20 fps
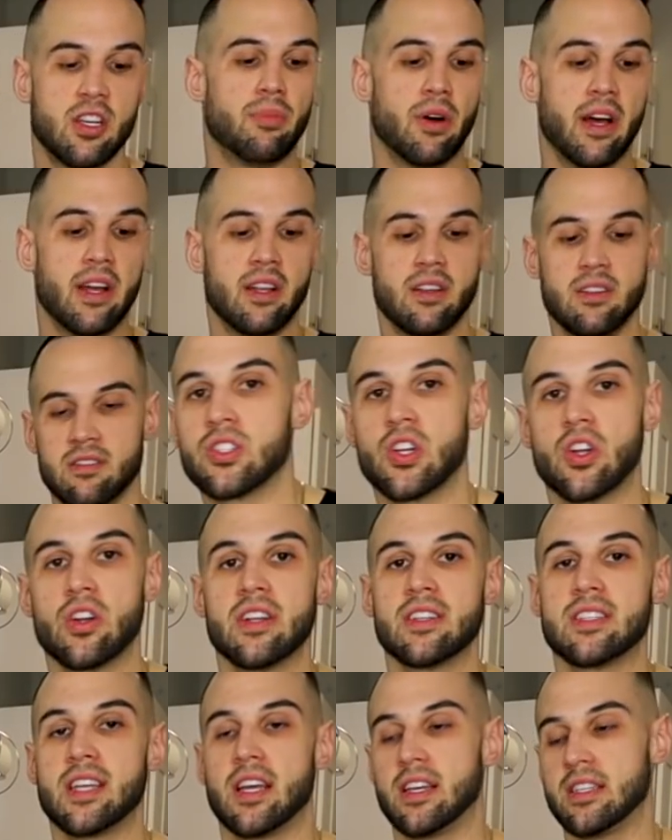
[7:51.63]
but certain
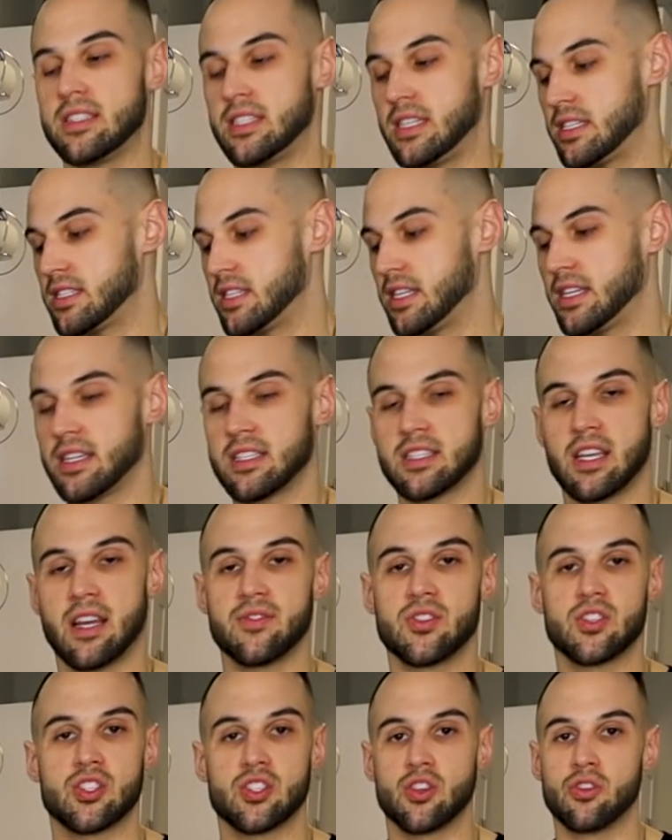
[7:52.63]
Italian seasonings
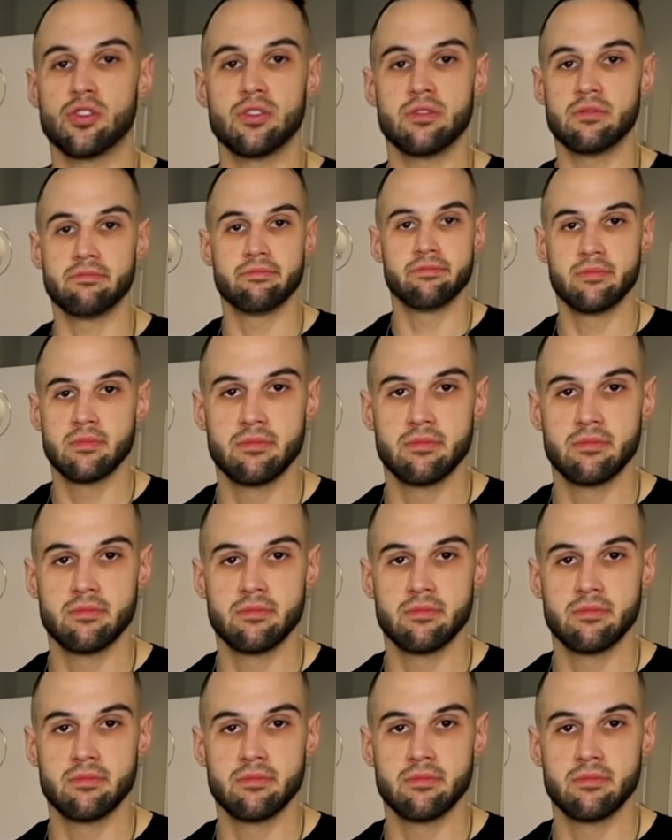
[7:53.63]
have certain